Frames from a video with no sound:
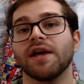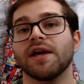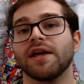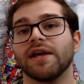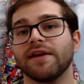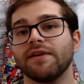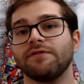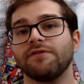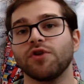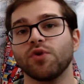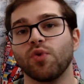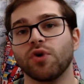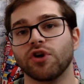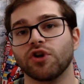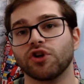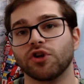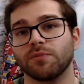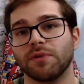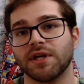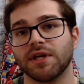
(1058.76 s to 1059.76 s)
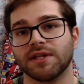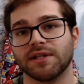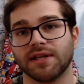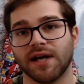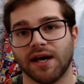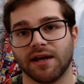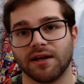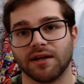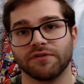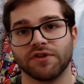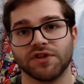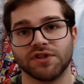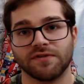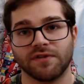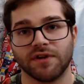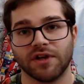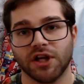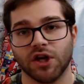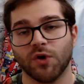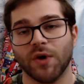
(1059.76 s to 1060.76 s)
if you wanted to make the title of this
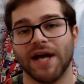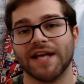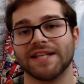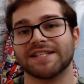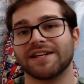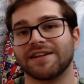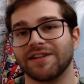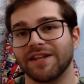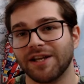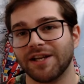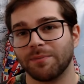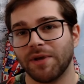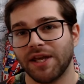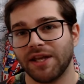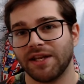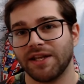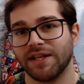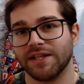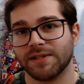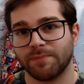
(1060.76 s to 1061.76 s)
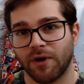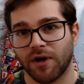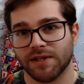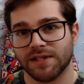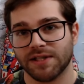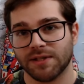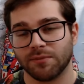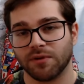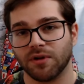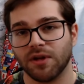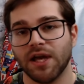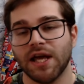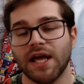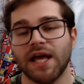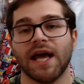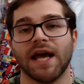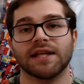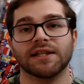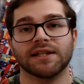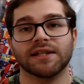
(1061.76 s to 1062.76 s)
video as clickbaity as possible
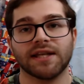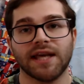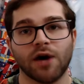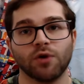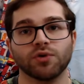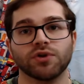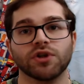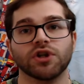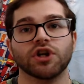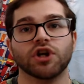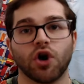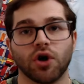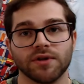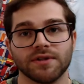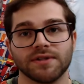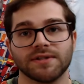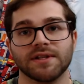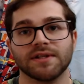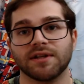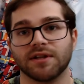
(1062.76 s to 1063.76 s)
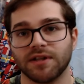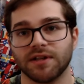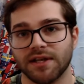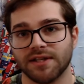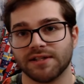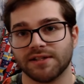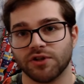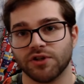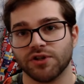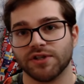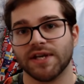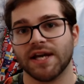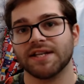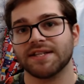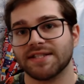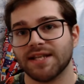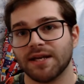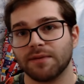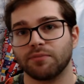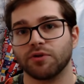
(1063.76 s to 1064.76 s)
and count consonant clusters as
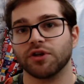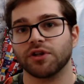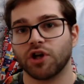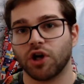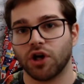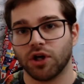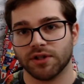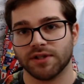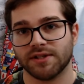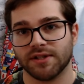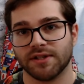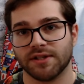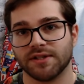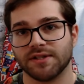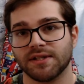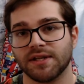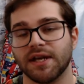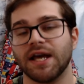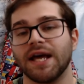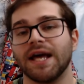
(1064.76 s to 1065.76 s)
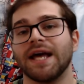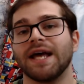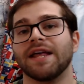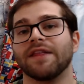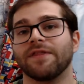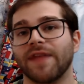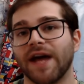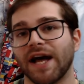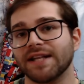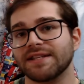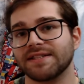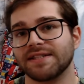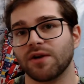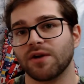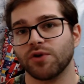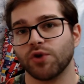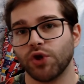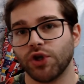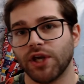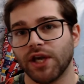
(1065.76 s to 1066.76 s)
separate consonants, that's how
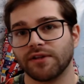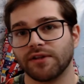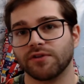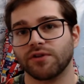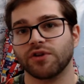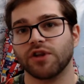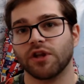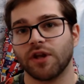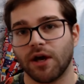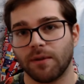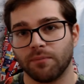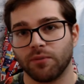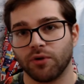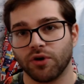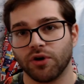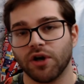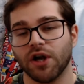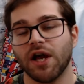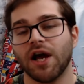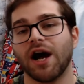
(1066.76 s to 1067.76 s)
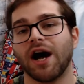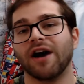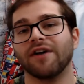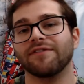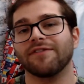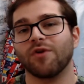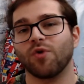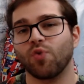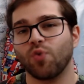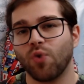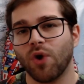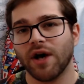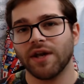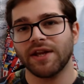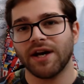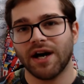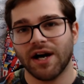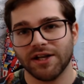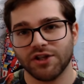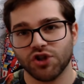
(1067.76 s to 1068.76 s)
you get to the number of
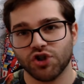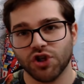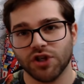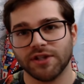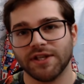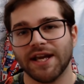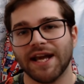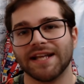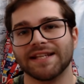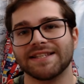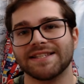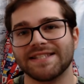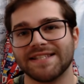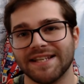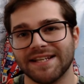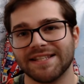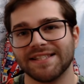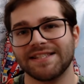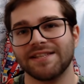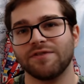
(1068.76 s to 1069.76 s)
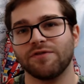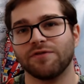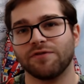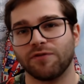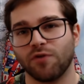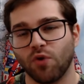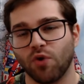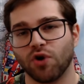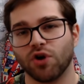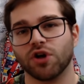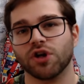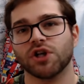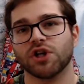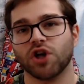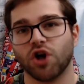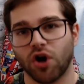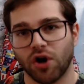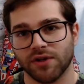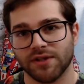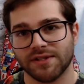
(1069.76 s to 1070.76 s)
164
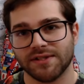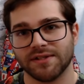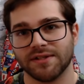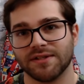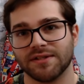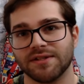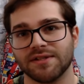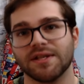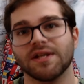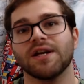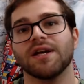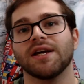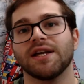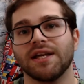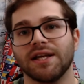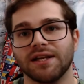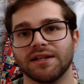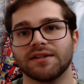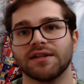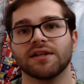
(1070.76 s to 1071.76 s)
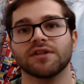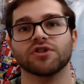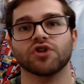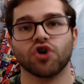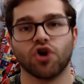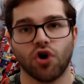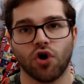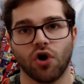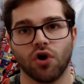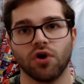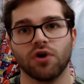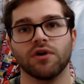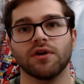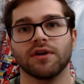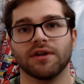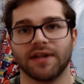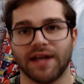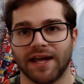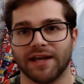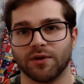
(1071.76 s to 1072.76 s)
consonants in the Xoon
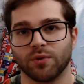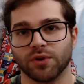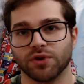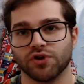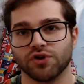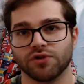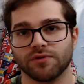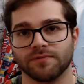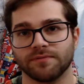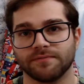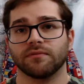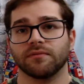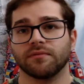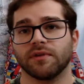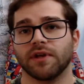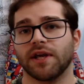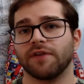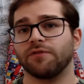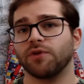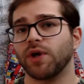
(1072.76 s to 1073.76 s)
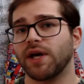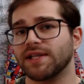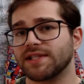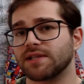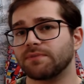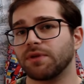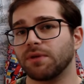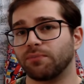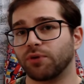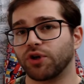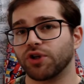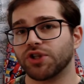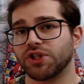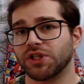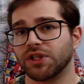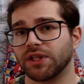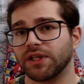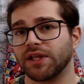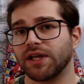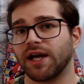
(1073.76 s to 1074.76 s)
language. If you ask me
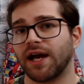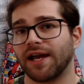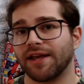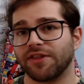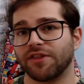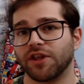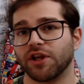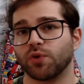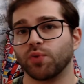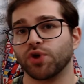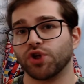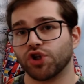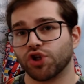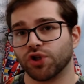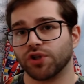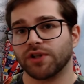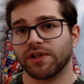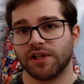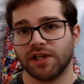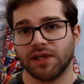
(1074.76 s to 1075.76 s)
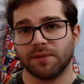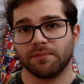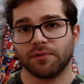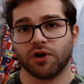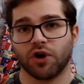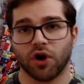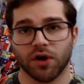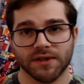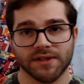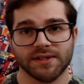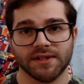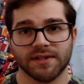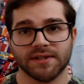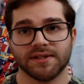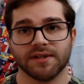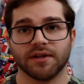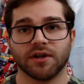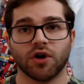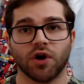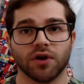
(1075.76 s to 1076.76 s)
personally, I think we should keep consonants
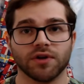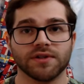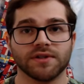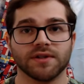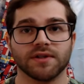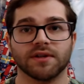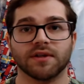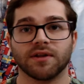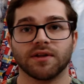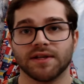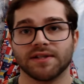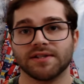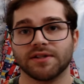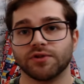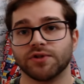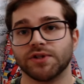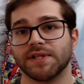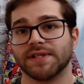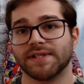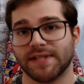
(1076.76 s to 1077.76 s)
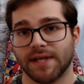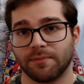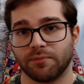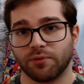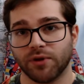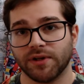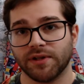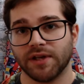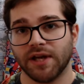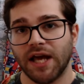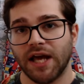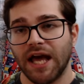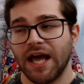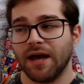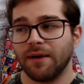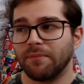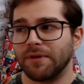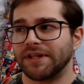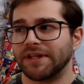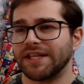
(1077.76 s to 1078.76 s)
and consonant clusters separate,
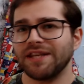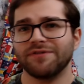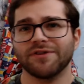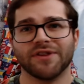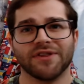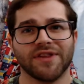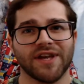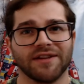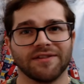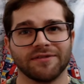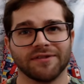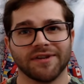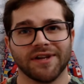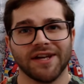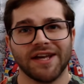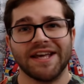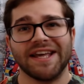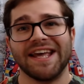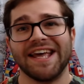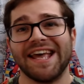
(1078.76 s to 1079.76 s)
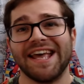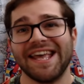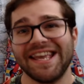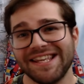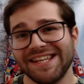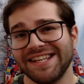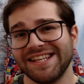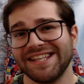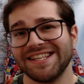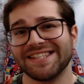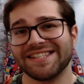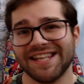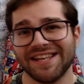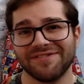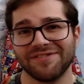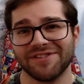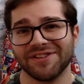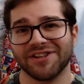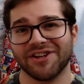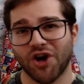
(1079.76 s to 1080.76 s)
but even then,
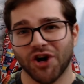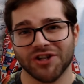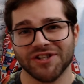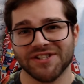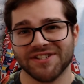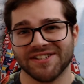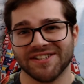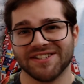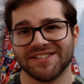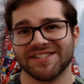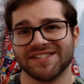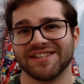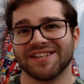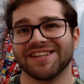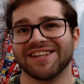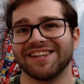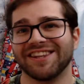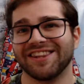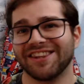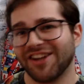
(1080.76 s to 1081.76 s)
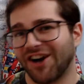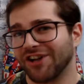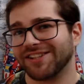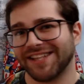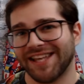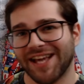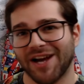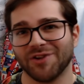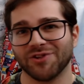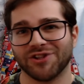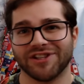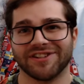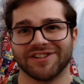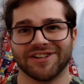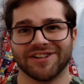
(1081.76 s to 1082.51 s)
87 consonants not counting the